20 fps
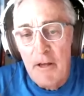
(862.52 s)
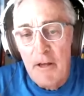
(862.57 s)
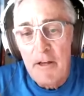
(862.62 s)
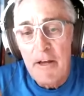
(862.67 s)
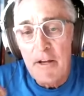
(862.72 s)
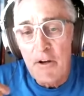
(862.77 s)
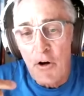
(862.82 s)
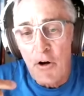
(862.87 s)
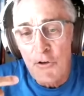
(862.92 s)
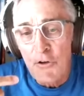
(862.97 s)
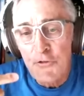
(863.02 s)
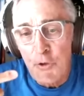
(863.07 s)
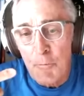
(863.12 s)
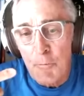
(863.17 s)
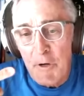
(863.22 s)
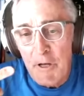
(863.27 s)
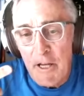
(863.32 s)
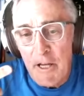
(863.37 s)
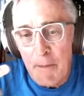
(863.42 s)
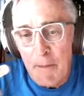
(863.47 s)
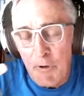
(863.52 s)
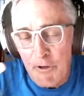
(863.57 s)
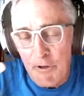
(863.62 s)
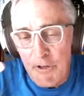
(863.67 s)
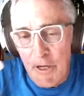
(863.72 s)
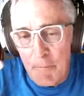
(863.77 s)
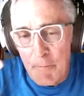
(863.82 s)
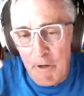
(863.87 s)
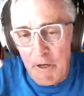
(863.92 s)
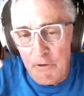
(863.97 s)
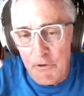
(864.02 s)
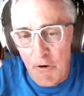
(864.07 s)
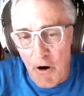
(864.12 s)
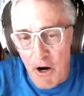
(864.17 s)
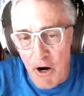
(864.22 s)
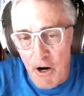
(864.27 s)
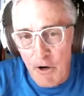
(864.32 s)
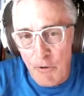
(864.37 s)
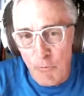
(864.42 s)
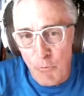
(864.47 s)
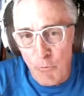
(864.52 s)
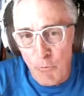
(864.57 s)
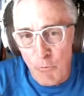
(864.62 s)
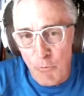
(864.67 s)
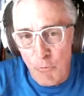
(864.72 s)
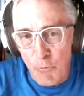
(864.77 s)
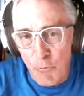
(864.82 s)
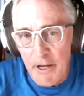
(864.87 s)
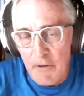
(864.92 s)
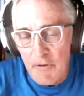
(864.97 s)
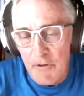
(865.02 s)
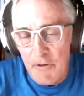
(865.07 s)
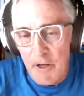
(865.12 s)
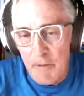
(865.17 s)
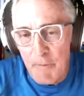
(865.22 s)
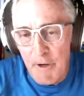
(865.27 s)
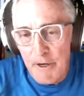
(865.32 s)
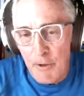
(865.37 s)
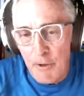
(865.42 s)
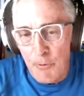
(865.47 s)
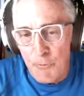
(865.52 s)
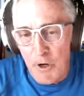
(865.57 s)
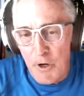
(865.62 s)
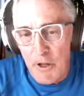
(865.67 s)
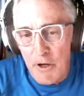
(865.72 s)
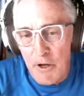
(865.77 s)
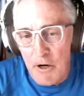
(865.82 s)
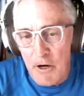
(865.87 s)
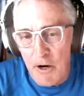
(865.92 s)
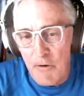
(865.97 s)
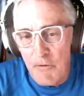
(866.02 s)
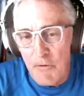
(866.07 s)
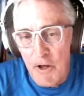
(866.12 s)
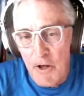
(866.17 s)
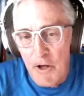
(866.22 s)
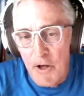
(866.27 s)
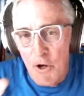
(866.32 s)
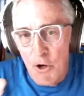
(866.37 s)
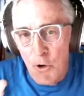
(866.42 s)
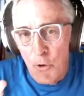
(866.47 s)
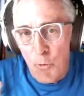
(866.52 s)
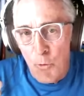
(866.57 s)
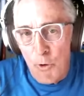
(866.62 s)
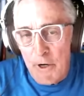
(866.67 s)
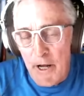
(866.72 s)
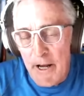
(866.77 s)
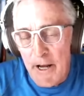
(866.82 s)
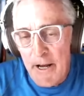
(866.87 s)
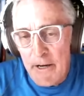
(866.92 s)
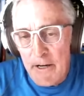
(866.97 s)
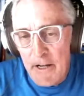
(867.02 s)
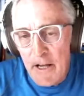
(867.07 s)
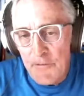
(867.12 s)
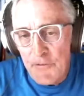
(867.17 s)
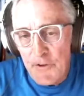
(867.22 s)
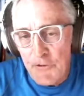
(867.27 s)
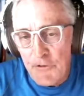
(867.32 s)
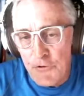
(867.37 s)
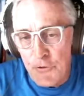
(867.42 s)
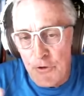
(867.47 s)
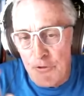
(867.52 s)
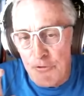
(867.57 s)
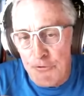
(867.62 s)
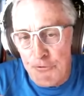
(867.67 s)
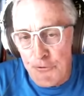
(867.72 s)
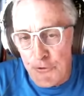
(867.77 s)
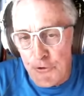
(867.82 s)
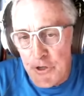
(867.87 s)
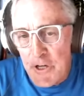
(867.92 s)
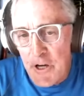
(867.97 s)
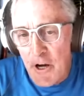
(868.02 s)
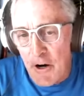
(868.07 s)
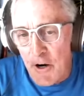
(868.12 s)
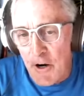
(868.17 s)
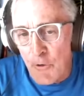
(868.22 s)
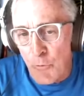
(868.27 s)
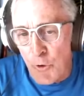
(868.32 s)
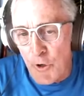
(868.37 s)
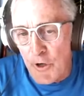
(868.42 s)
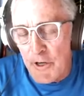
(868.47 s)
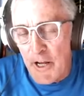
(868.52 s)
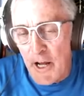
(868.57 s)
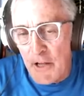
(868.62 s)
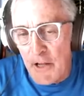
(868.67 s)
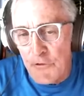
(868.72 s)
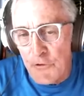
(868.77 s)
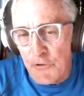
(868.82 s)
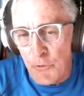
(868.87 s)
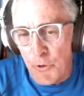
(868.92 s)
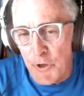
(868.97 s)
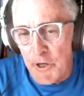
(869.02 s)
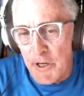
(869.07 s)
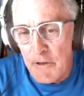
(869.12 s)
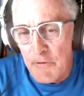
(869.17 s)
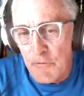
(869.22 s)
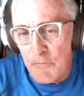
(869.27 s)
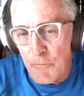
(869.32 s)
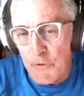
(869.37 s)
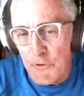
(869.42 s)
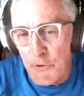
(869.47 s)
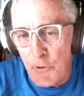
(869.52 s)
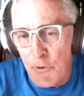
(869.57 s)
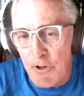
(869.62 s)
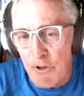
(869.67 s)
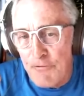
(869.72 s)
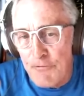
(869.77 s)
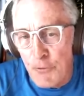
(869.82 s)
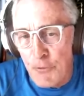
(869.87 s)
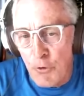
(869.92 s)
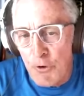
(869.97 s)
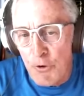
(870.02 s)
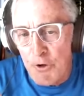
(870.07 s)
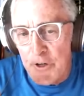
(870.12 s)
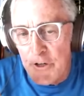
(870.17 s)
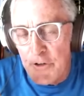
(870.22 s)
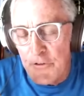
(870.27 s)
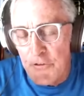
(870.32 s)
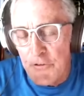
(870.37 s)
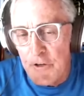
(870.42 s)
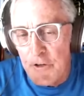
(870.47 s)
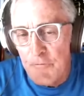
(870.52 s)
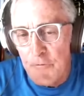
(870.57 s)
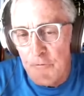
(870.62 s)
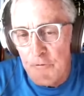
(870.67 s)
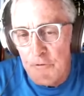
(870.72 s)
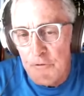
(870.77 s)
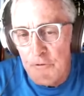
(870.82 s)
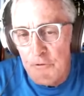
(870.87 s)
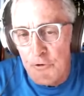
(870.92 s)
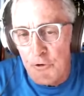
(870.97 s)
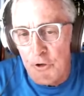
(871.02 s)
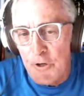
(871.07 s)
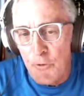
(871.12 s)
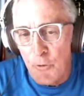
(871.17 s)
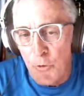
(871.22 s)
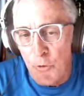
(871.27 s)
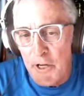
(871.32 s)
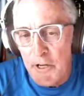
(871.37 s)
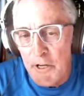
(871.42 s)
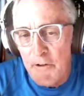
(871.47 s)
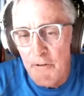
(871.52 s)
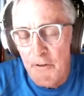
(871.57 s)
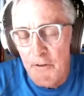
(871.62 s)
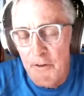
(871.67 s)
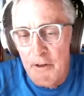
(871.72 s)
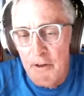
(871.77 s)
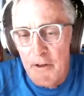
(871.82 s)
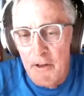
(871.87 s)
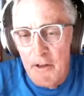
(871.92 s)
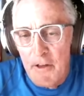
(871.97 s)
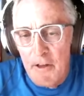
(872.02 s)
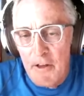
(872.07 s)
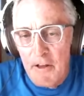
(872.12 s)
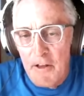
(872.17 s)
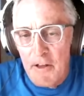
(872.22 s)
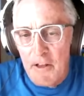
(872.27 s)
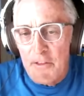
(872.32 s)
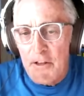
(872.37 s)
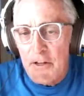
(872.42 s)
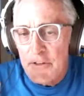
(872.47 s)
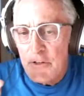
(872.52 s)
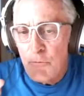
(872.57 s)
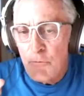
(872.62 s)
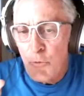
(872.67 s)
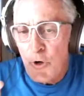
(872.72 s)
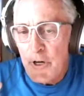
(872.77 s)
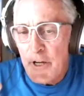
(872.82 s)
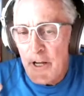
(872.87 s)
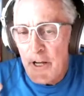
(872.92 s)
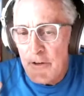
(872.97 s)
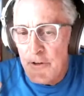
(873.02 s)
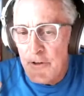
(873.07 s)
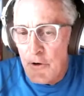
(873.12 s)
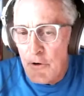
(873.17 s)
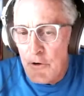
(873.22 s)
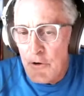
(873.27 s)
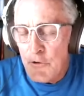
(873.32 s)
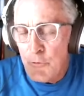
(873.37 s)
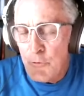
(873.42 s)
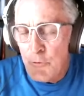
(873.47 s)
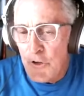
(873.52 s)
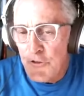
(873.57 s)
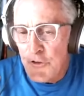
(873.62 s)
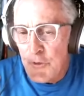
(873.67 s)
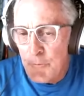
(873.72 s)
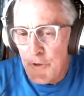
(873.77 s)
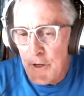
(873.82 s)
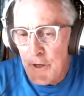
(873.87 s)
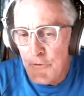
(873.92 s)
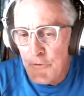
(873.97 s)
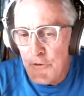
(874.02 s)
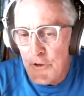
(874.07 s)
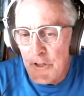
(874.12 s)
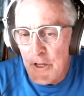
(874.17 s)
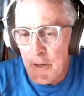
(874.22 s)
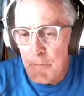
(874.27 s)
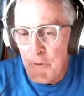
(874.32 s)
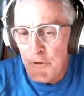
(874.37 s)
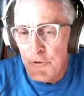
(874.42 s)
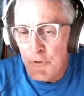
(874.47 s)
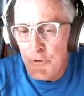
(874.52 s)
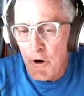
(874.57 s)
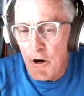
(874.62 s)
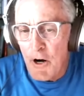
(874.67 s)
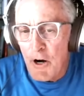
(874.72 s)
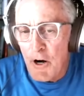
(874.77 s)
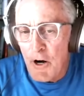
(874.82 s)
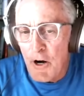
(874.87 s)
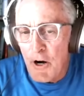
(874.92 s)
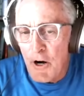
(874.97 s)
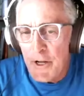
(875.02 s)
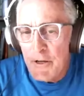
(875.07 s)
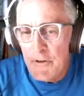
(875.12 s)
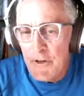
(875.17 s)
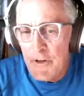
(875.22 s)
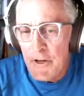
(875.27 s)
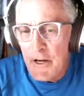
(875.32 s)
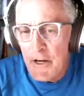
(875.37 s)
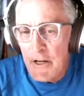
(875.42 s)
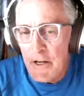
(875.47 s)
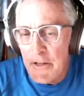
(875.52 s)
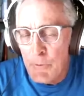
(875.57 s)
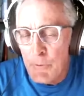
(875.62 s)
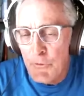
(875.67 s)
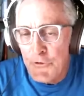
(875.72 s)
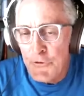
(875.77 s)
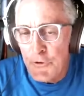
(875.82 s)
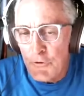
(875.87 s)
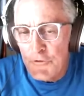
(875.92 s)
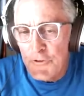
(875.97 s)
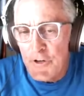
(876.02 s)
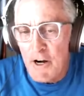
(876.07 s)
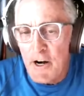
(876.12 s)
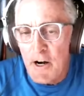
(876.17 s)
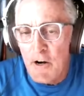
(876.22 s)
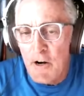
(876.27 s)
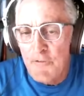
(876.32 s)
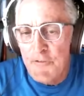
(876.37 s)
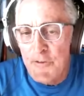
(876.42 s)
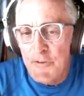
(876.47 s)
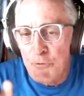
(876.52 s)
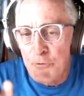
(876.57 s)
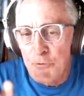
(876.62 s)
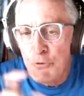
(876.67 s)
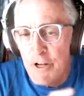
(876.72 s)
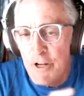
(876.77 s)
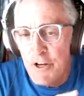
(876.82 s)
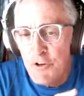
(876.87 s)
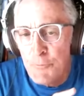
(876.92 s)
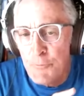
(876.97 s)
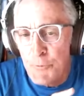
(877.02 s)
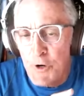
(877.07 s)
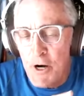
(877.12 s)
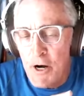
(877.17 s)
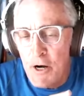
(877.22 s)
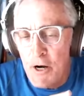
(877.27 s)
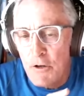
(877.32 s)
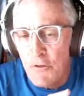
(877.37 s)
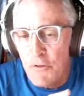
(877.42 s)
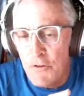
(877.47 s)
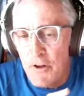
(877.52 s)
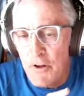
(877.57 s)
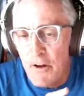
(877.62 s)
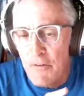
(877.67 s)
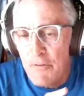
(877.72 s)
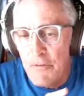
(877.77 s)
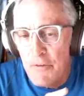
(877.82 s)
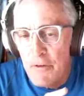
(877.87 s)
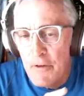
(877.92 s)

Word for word: and also being able to come into a hard workout and make it really hard. When I had athletes doing three hard workouts a week with only four easy during the week, it didn't work out nearly as well. Sometimes they'd come into a hard day and they were still tired from two days prior to that.